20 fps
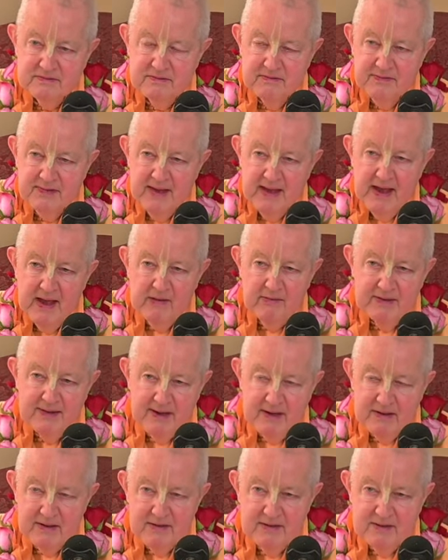And without
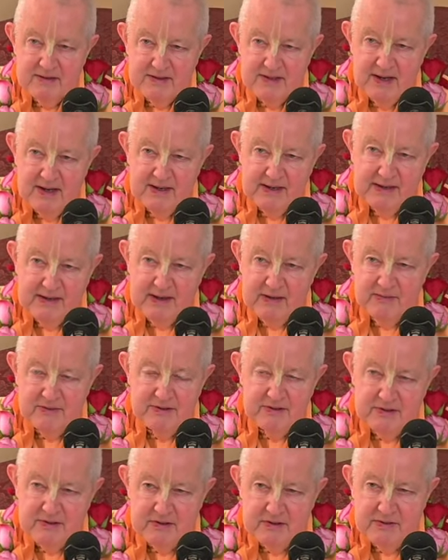understanding that which it
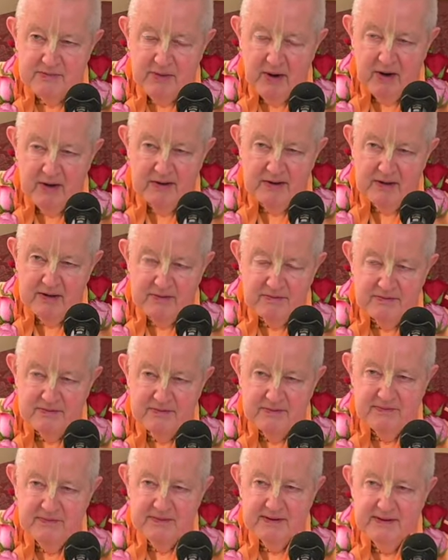is part of,
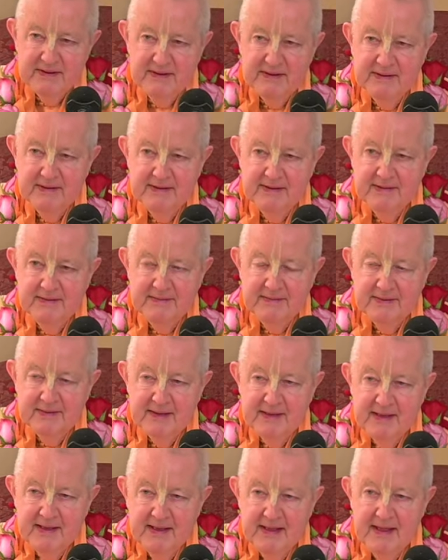
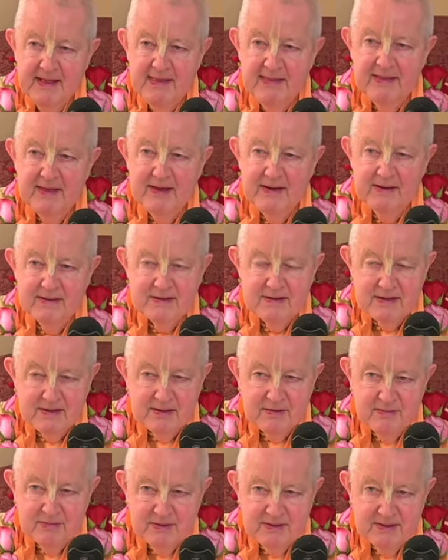then it's
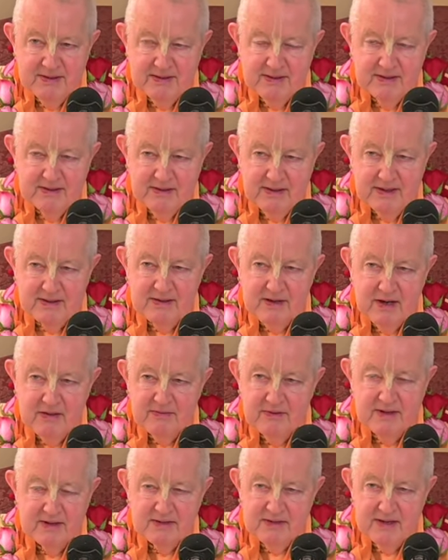incomplete. It's not
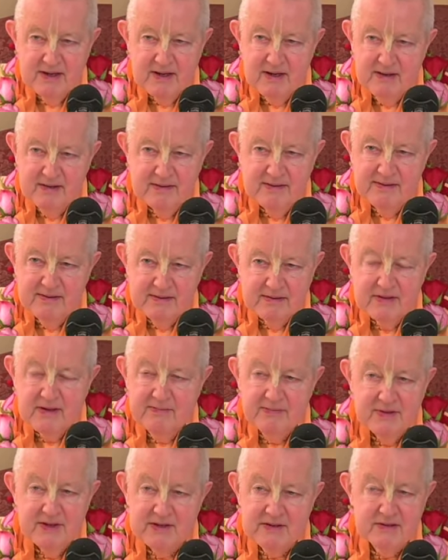resting on something
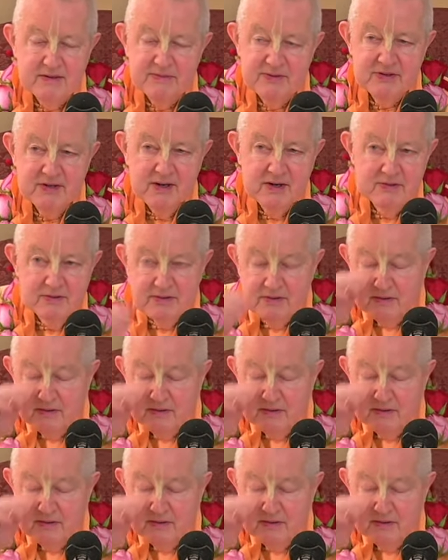substantial.